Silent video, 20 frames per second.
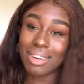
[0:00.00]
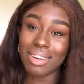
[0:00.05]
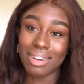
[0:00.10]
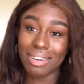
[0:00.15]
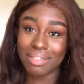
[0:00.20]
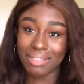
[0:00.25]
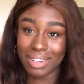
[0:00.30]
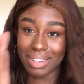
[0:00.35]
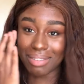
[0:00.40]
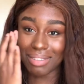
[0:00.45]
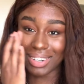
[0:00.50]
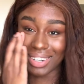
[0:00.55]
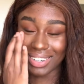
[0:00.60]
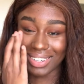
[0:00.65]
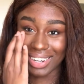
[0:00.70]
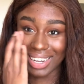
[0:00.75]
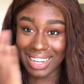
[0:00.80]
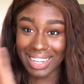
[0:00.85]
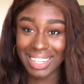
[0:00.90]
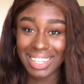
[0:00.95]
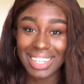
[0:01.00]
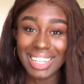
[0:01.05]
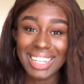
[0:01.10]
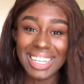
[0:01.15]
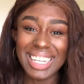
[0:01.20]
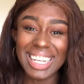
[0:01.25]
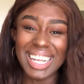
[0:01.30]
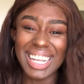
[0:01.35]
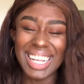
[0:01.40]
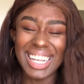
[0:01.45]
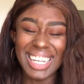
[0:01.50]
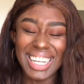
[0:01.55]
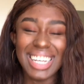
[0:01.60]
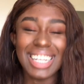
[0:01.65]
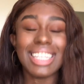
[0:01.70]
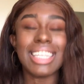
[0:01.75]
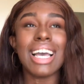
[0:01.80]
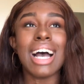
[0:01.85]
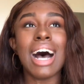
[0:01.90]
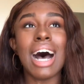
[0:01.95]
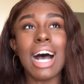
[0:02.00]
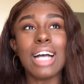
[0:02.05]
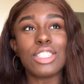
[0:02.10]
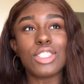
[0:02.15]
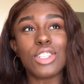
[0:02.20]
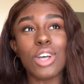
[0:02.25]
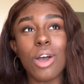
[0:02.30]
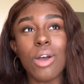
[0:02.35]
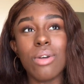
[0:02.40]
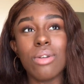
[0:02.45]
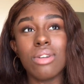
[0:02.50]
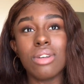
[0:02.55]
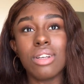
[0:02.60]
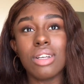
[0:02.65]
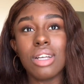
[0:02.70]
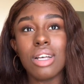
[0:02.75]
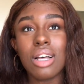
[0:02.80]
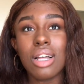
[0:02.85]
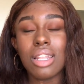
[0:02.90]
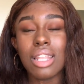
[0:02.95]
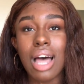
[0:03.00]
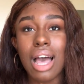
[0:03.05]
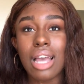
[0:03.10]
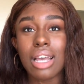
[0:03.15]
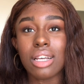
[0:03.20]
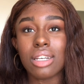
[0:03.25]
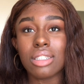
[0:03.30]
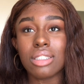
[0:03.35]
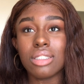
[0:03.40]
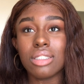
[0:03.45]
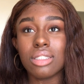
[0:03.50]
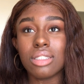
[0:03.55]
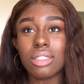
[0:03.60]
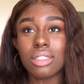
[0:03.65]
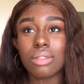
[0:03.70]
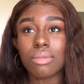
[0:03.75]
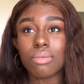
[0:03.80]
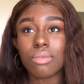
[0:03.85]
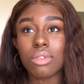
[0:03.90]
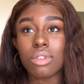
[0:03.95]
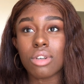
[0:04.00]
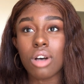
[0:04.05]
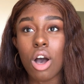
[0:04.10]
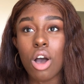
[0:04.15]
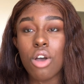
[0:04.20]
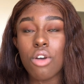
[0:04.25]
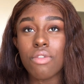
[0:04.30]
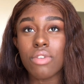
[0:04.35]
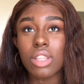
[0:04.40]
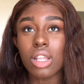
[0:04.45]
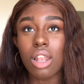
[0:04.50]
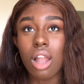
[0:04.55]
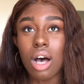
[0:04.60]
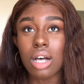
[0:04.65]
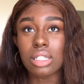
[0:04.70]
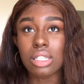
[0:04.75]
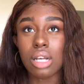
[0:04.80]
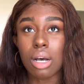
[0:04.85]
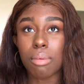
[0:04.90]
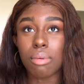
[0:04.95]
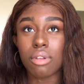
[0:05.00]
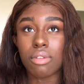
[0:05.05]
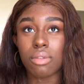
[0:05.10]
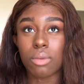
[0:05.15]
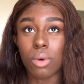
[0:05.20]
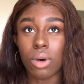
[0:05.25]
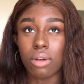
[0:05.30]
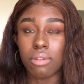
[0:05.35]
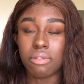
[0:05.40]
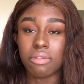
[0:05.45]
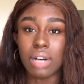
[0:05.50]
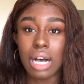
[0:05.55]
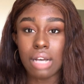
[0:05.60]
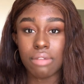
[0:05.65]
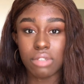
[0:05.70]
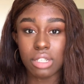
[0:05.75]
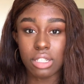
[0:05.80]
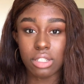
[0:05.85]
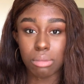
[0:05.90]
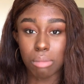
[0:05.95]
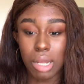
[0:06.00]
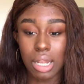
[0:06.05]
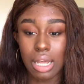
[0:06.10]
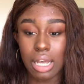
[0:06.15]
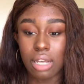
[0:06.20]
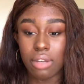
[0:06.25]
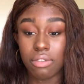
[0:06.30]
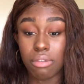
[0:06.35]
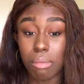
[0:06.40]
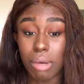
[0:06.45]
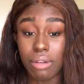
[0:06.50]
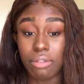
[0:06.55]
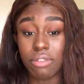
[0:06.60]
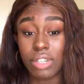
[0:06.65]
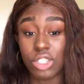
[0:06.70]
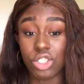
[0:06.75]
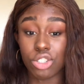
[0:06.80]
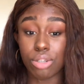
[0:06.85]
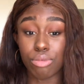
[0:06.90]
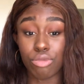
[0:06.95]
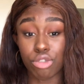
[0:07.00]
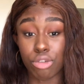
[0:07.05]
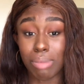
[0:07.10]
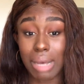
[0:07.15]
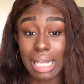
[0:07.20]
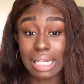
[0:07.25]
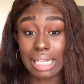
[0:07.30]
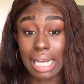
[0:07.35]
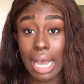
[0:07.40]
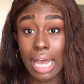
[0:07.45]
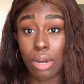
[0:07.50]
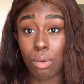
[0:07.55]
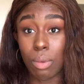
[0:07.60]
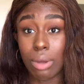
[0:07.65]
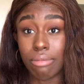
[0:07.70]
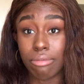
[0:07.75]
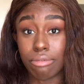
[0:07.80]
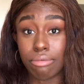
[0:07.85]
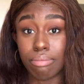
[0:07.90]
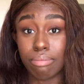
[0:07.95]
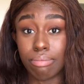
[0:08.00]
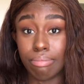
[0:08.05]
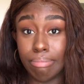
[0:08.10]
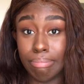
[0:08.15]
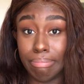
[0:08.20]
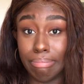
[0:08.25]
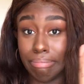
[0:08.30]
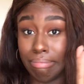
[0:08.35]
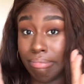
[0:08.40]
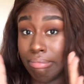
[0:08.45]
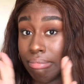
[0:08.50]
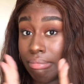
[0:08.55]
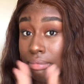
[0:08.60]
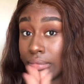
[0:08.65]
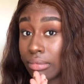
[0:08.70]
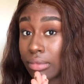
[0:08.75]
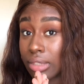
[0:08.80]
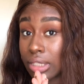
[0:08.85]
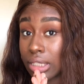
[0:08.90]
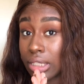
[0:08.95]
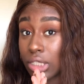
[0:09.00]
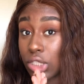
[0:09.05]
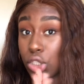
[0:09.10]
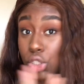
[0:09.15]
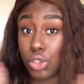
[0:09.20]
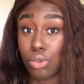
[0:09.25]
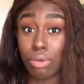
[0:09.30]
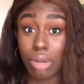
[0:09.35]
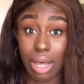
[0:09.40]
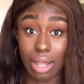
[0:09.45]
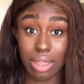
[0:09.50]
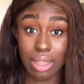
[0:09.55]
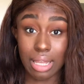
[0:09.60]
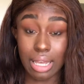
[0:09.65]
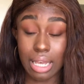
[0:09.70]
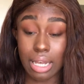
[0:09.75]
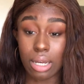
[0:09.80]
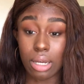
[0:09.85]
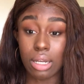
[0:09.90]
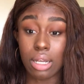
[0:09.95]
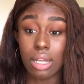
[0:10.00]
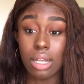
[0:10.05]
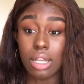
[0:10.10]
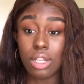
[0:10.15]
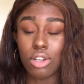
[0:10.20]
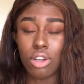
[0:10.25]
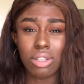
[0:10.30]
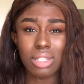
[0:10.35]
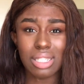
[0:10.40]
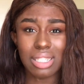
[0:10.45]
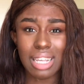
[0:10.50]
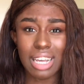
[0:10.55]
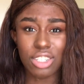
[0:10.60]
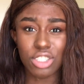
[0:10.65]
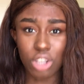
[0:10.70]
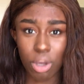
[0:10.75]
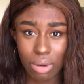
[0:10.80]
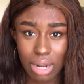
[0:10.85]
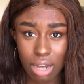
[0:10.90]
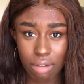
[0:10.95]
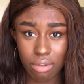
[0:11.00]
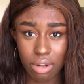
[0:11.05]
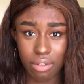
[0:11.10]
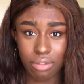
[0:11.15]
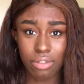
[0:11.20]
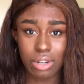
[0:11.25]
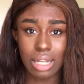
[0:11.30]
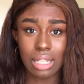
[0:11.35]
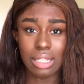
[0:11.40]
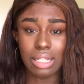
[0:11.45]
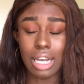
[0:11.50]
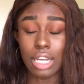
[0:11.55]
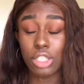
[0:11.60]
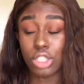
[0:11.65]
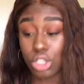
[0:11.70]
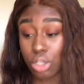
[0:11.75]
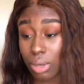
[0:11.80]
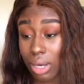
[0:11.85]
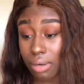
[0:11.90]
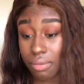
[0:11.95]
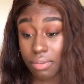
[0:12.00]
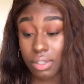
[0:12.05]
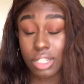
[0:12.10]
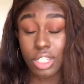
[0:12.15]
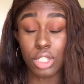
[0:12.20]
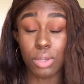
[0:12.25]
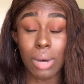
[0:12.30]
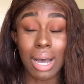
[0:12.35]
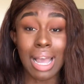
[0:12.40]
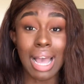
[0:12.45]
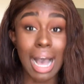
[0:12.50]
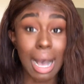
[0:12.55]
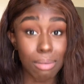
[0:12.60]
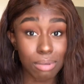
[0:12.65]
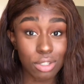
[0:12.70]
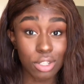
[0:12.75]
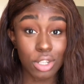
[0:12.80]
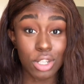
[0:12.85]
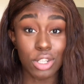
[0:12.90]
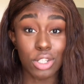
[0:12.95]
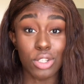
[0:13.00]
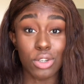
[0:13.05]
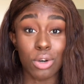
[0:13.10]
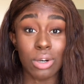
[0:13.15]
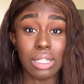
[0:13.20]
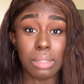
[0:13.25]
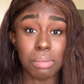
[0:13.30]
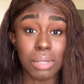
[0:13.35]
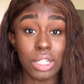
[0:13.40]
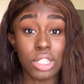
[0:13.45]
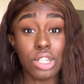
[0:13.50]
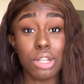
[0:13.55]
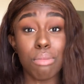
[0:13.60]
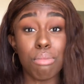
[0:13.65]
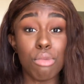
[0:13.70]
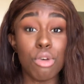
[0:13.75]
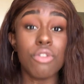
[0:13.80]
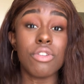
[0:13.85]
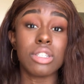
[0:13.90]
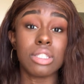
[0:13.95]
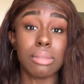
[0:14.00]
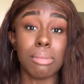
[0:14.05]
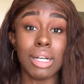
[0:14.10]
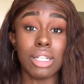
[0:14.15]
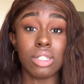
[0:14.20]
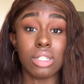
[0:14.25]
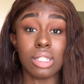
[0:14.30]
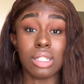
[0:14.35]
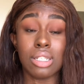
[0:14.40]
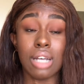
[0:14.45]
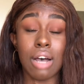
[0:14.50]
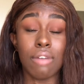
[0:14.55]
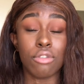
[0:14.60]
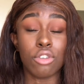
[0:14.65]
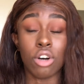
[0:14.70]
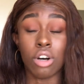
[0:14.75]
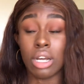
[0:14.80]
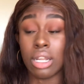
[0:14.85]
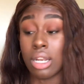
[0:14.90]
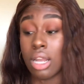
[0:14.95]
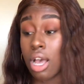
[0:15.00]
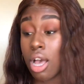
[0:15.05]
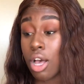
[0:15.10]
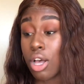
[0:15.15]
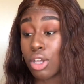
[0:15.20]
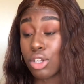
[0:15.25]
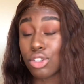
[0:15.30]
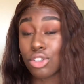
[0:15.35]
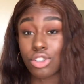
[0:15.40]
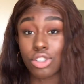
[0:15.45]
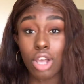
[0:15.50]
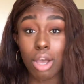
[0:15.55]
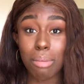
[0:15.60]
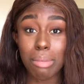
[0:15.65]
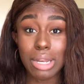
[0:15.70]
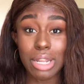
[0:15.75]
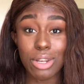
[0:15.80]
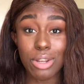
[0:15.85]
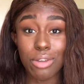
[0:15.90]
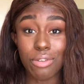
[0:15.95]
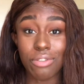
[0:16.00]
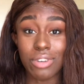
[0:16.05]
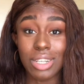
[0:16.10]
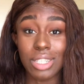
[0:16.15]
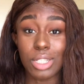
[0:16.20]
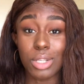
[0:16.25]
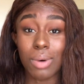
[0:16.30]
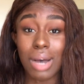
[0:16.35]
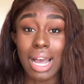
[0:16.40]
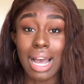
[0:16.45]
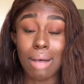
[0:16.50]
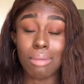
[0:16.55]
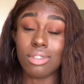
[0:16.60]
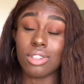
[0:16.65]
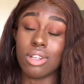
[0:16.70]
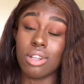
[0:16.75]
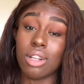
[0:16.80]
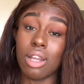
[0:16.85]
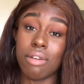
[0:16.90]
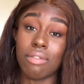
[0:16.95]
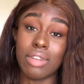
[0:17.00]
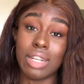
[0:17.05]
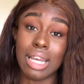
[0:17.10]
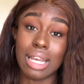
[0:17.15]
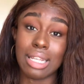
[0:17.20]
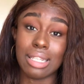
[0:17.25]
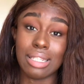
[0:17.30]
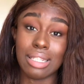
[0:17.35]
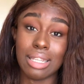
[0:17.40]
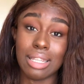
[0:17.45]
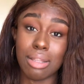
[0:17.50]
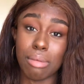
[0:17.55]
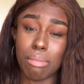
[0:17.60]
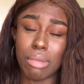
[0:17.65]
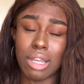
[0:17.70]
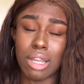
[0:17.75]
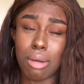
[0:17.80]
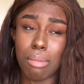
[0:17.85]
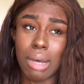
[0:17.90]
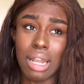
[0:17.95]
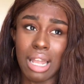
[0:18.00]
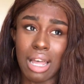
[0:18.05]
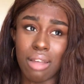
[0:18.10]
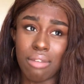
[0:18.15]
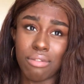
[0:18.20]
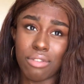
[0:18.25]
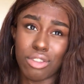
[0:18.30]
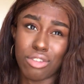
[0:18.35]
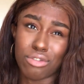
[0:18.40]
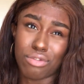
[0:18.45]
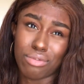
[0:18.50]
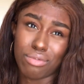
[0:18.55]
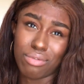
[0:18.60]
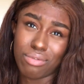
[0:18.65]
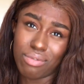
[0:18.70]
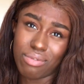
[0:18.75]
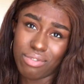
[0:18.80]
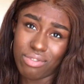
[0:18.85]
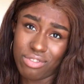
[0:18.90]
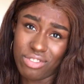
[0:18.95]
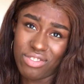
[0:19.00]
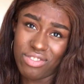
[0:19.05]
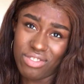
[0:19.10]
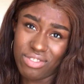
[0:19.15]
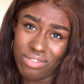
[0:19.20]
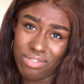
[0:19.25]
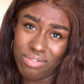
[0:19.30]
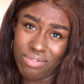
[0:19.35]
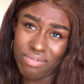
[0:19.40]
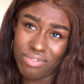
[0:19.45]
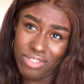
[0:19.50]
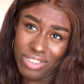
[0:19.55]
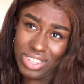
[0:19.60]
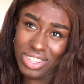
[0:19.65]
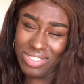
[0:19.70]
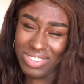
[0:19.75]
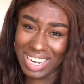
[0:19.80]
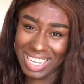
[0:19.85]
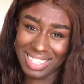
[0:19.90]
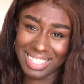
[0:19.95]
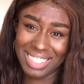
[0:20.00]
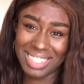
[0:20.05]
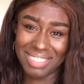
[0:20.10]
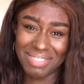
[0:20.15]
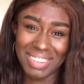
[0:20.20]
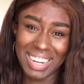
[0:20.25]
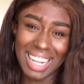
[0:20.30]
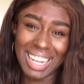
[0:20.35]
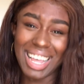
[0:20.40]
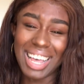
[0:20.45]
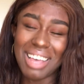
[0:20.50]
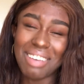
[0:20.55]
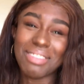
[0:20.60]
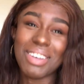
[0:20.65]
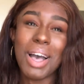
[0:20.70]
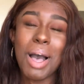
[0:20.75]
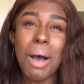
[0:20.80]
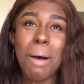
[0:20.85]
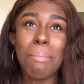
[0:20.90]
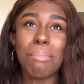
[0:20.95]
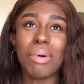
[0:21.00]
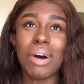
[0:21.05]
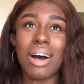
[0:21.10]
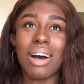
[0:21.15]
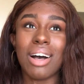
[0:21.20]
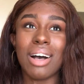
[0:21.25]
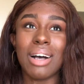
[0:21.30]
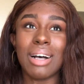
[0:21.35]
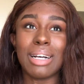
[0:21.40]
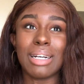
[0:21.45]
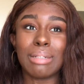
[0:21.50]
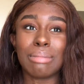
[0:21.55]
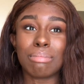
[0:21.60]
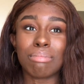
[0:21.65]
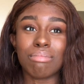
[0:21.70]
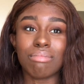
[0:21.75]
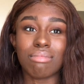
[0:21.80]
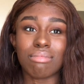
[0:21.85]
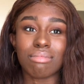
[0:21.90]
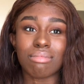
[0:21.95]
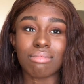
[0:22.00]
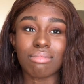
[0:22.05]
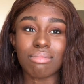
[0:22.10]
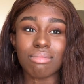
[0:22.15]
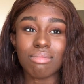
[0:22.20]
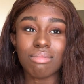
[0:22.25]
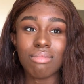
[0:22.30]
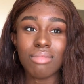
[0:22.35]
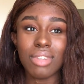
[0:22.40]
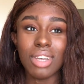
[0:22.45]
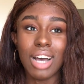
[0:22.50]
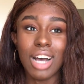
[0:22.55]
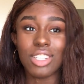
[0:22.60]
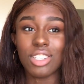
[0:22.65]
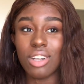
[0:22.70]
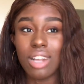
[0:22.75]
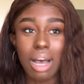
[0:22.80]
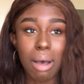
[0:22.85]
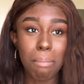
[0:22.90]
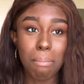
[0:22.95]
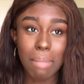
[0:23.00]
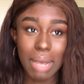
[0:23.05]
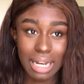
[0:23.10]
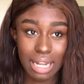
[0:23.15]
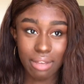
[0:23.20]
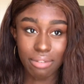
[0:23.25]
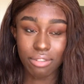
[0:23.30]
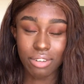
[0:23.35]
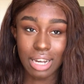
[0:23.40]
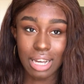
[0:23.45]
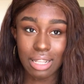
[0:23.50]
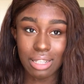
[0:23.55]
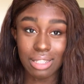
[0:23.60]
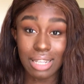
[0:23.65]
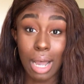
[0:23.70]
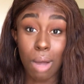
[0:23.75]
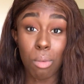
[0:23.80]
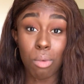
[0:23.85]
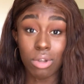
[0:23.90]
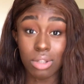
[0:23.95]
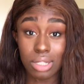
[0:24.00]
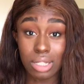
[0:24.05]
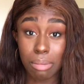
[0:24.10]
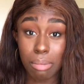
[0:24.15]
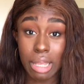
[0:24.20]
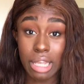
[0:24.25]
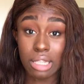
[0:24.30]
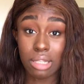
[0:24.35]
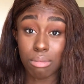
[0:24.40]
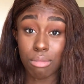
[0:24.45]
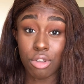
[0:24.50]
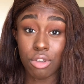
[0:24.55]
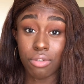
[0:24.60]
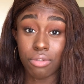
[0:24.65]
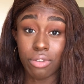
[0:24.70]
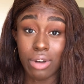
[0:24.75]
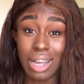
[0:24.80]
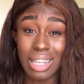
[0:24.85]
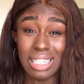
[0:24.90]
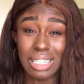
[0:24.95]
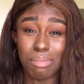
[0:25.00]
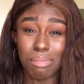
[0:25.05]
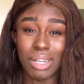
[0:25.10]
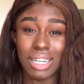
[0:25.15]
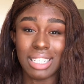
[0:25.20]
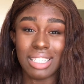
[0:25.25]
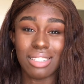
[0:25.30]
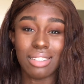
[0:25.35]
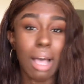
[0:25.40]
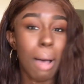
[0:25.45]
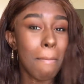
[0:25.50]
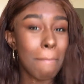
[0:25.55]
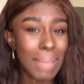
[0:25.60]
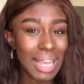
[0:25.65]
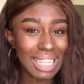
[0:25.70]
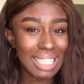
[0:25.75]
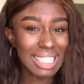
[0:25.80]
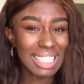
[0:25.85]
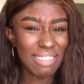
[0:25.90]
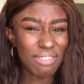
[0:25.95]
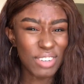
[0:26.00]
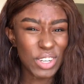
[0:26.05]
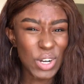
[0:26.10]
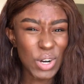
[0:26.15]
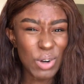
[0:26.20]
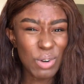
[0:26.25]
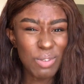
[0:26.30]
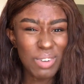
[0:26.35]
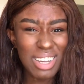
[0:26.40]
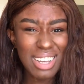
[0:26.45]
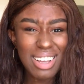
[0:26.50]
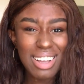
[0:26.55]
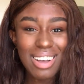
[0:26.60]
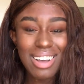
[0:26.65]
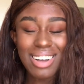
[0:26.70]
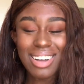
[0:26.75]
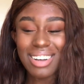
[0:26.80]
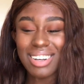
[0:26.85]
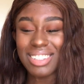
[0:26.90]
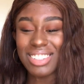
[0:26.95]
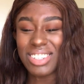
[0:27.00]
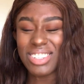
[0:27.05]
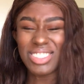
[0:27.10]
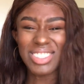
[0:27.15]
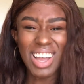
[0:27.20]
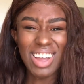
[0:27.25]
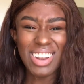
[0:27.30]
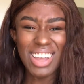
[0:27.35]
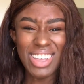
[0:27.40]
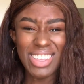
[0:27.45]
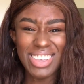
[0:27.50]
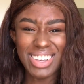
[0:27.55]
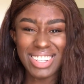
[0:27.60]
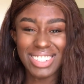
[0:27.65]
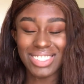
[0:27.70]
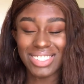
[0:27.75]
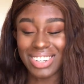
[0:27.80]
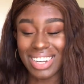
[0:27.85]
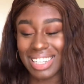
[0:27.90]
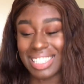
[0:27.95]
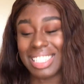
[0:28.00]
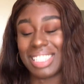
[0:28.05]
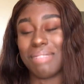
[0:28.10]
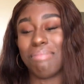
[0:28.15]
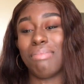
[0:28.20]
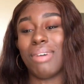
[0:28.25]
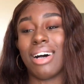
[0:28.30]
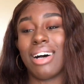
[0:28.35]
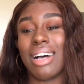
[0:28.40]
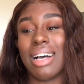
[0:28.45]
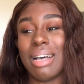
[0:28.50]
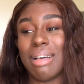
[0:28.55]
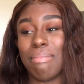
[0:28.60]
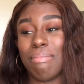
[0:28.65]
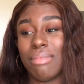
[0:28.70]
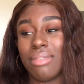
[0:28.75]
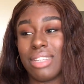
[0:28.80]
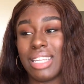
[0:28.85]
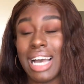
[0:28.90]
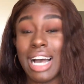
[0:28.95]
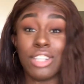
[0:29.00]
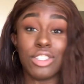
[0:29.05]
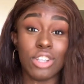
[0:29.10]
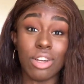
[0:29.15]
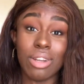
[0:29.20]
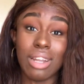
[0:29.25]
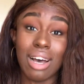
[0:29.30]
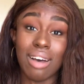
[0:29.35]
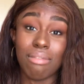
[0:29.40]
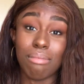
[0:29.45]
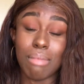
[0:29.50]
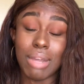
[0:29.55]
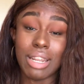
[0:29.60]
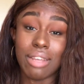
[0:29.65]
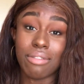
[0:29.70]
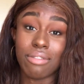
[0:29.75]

I feel like I'm gonna cry. Yeah, I don't, like, over the last couple of, 5 years of my life, my friendship group has kind of went to nothing. Not to say I don't have any friends. I do have friends who I absolutely adore, especially moving to Manchester. I've gotten so many new friends who I absolutely love, and I can see them being in my life for the rest of my life, but I don't have many friends. I want to make some new friends, but it's a bit difficult because you don't know who you can trust, but yeah, I don't have many